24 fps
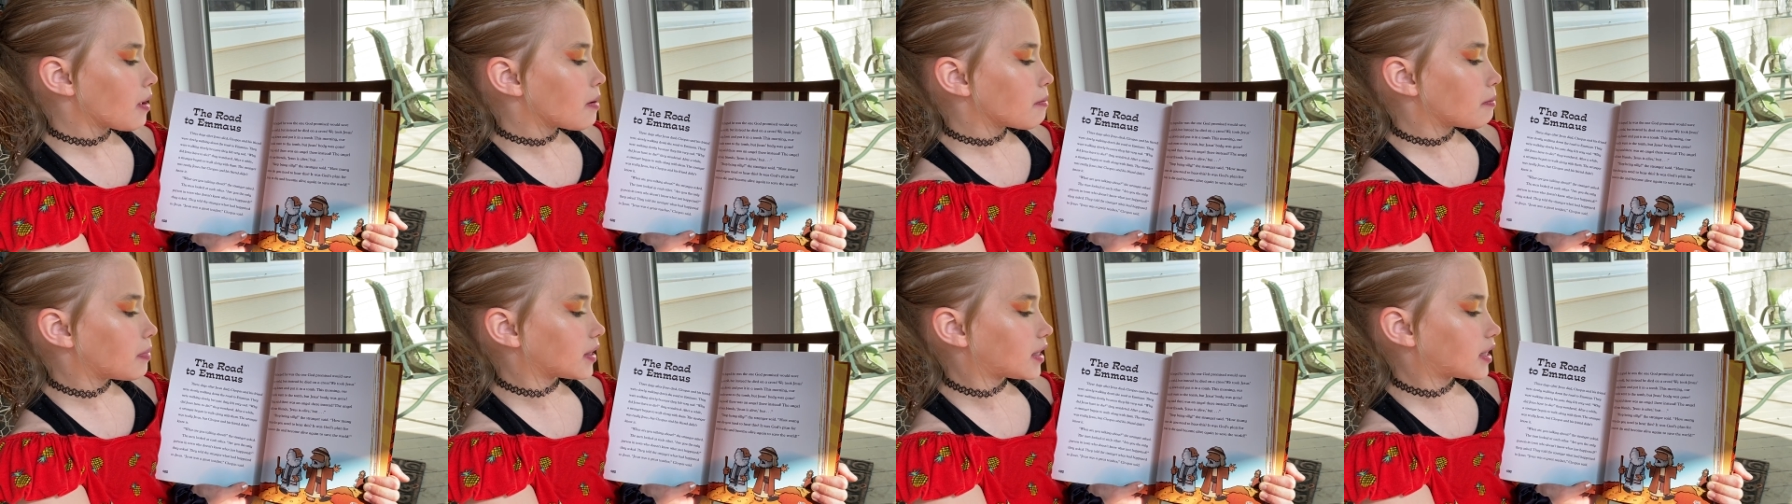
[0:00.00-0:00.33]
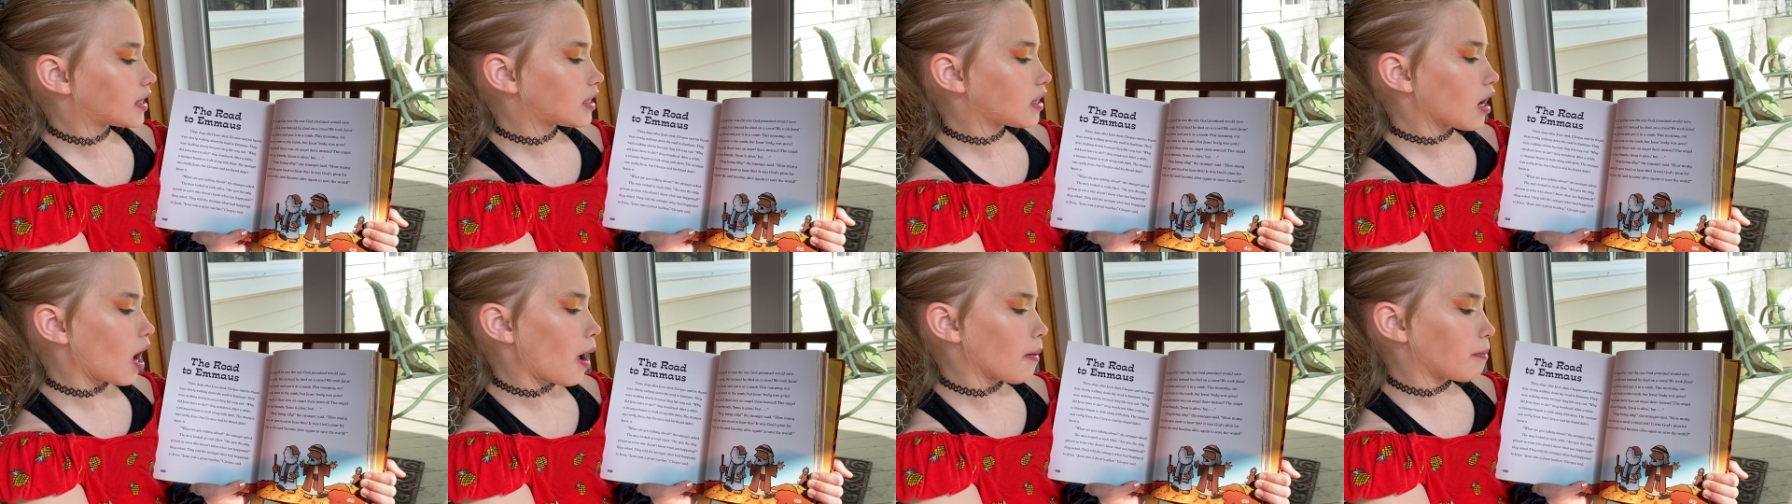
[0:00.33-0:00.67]
but
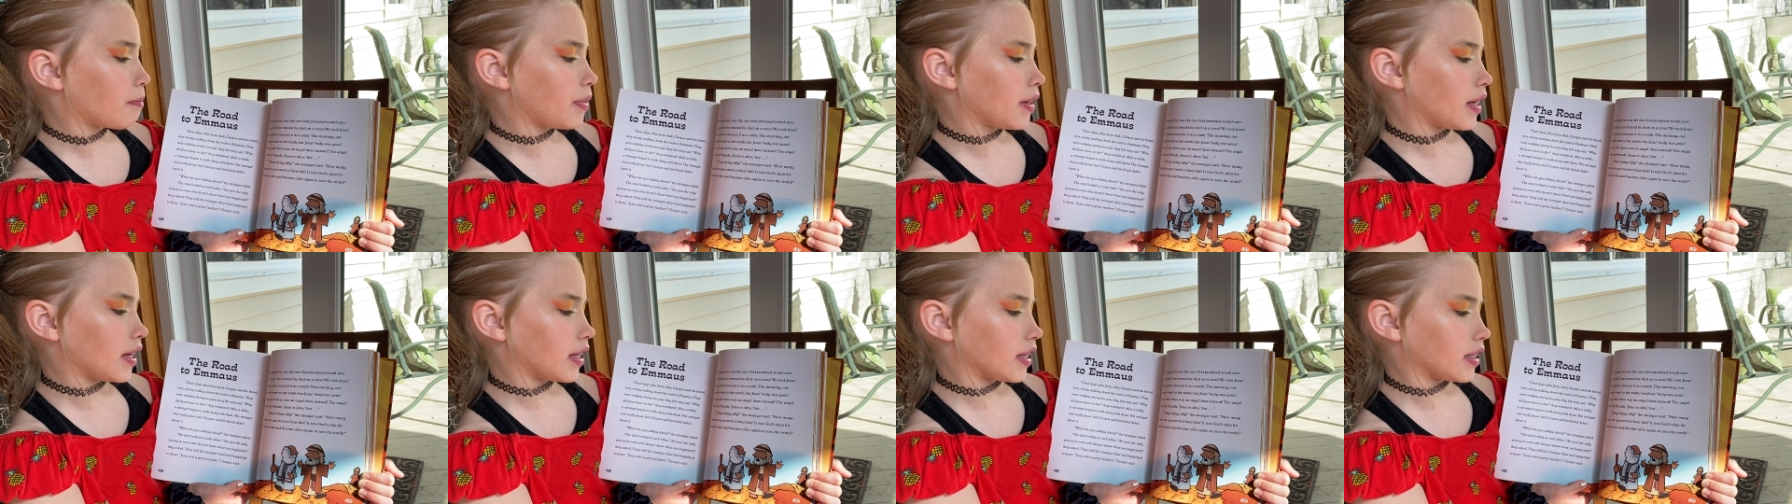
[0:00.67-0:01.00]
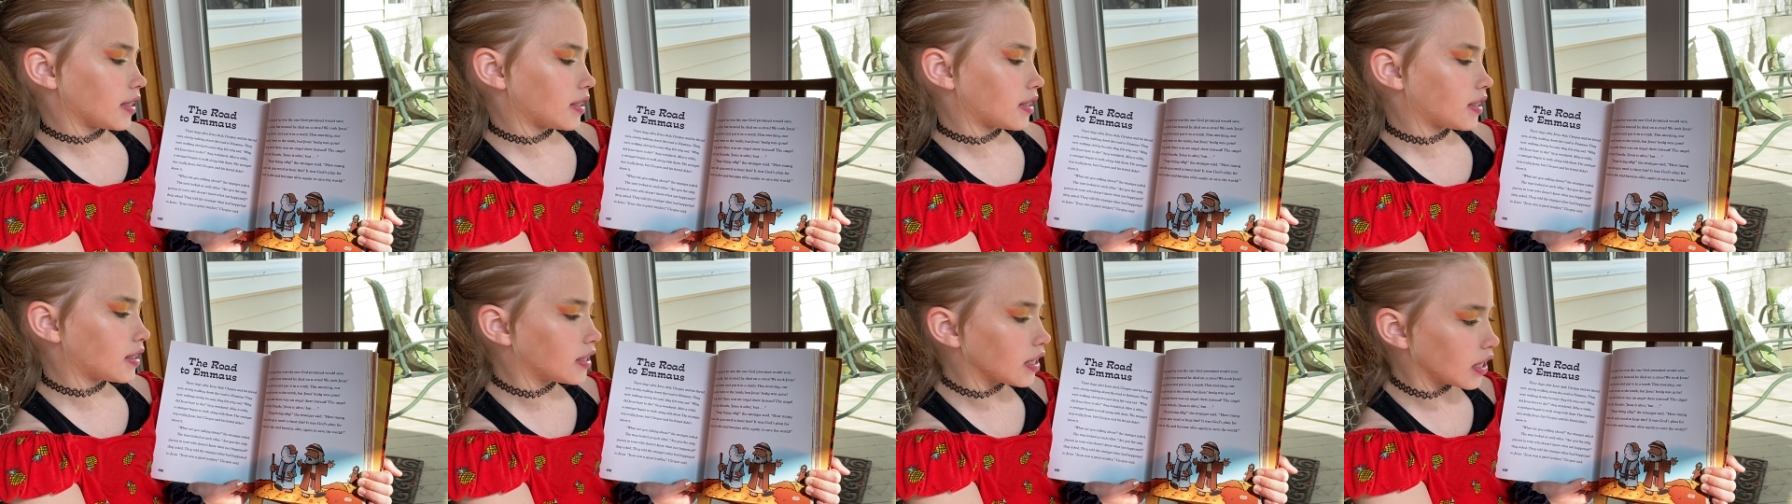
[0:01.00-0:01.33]
stop being
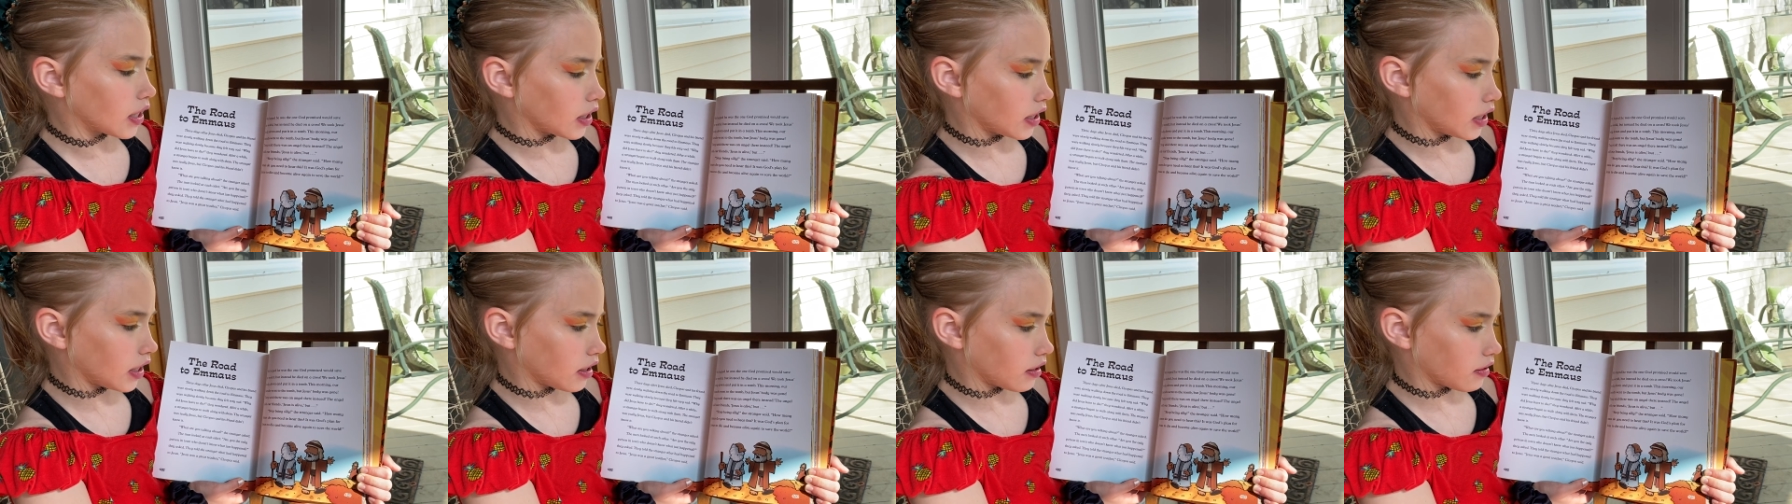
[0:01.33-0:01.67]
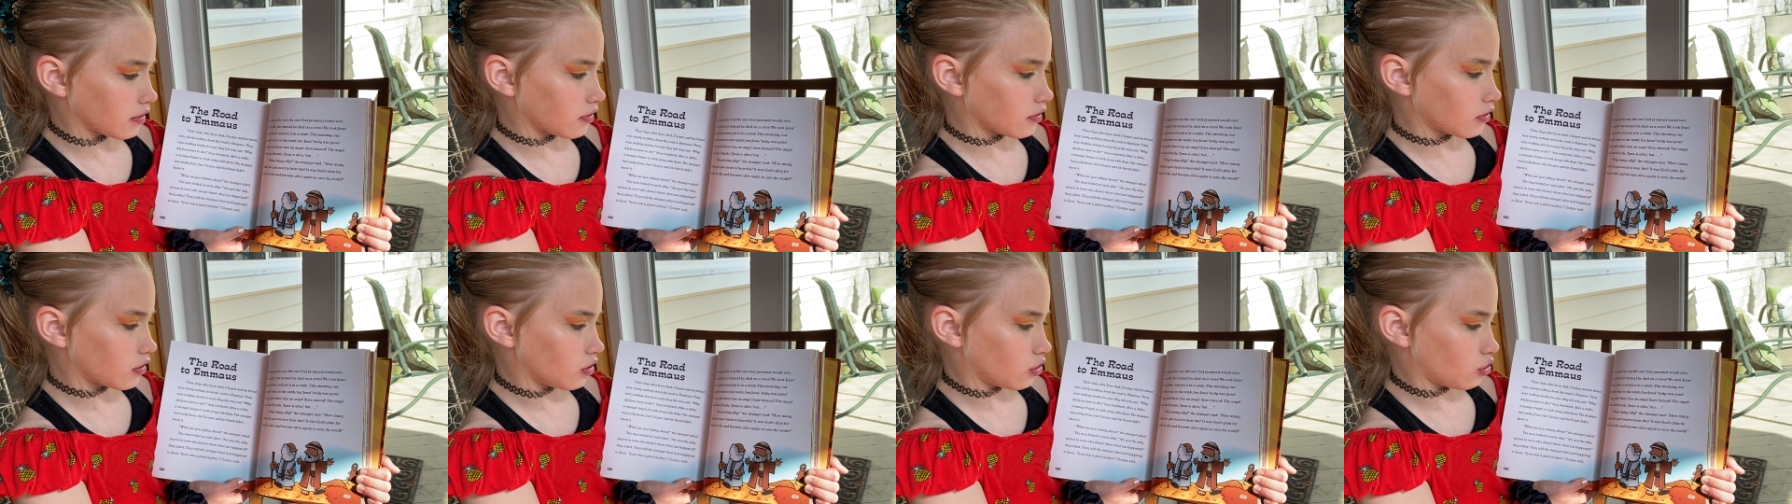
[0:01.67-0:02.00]
silly,
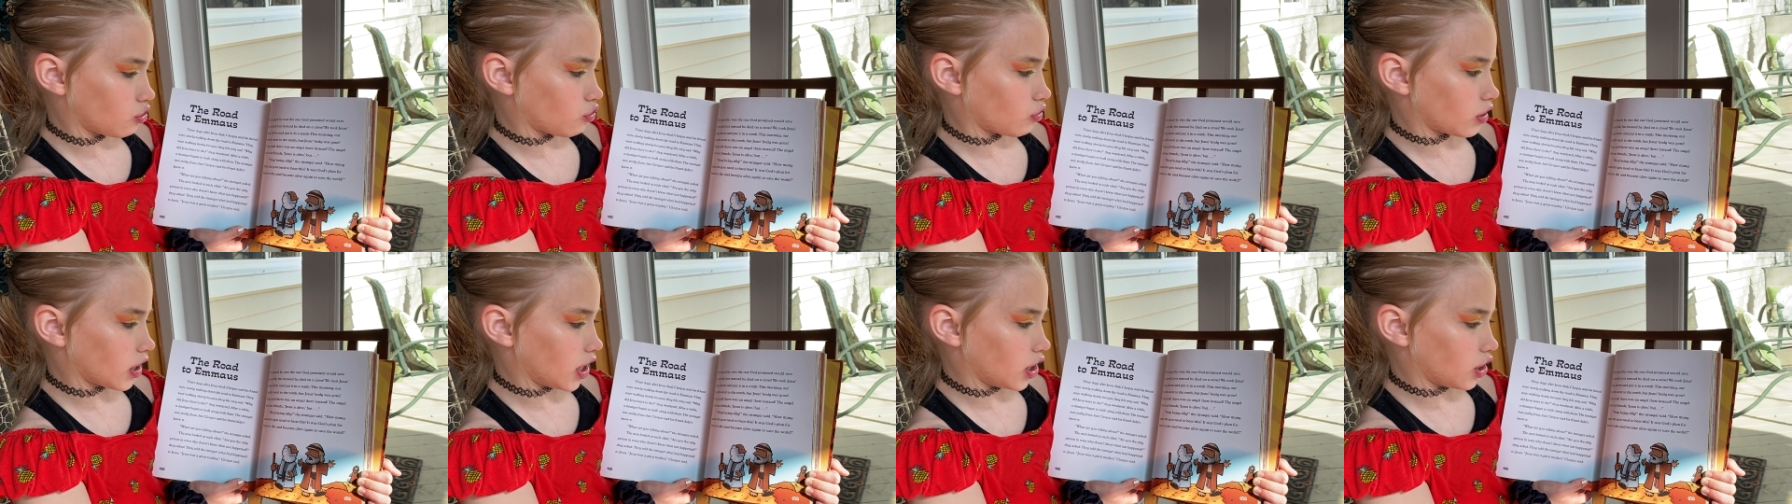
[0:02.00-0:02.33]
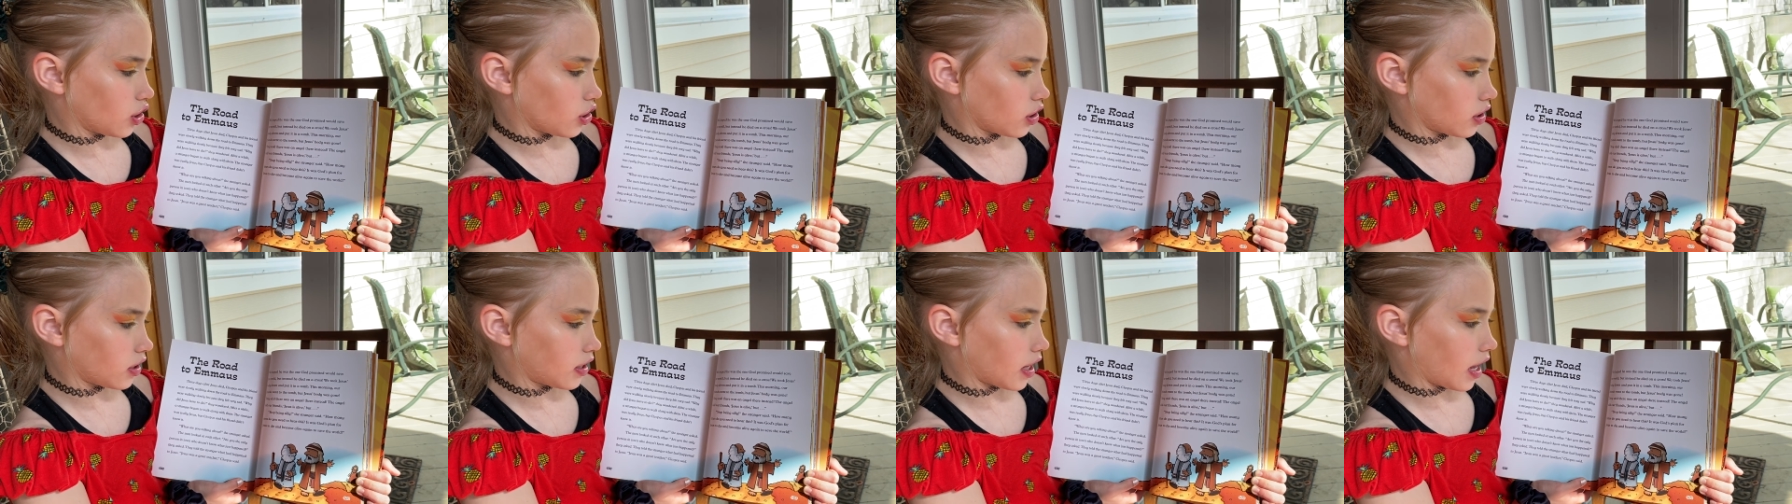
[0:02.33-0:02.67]
the
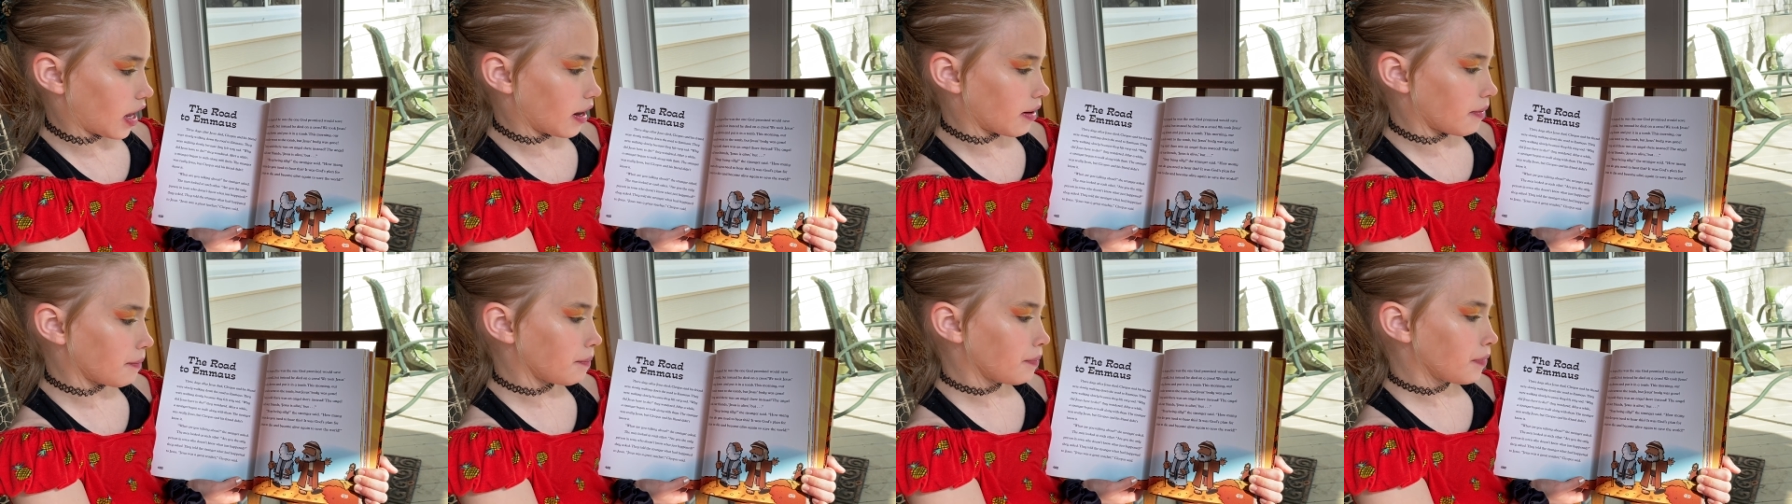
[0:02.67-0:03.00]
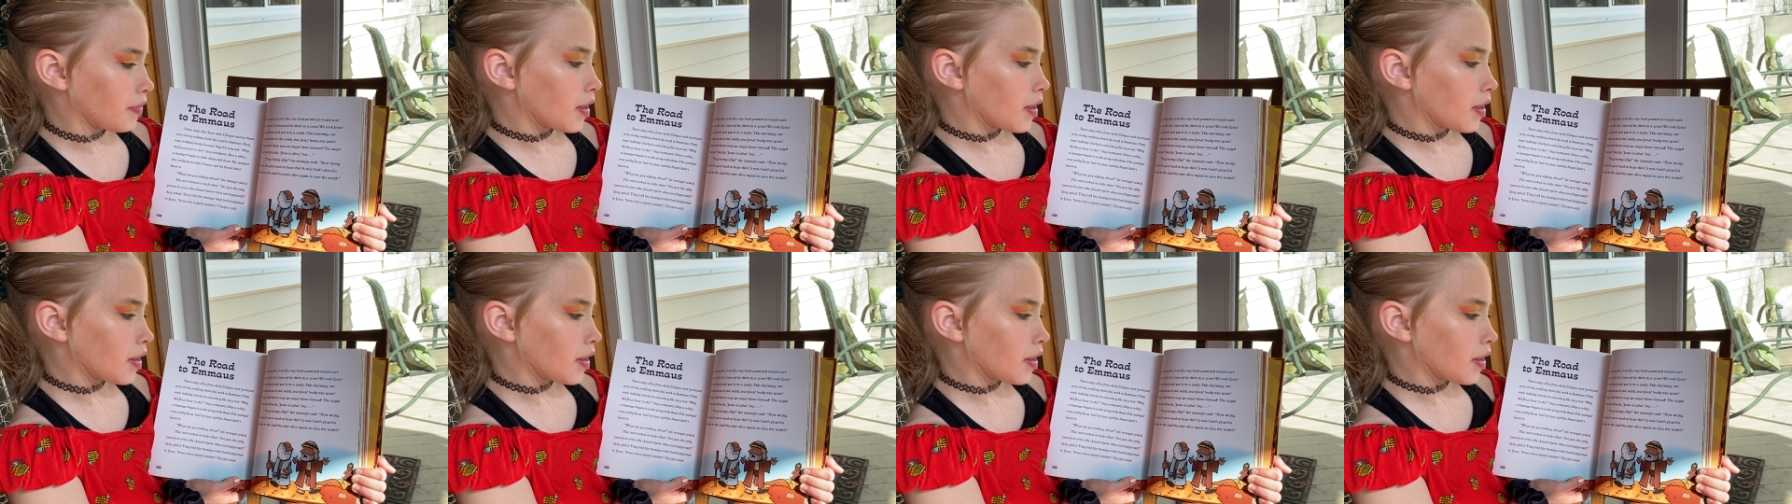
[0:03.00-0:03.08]
stranger said.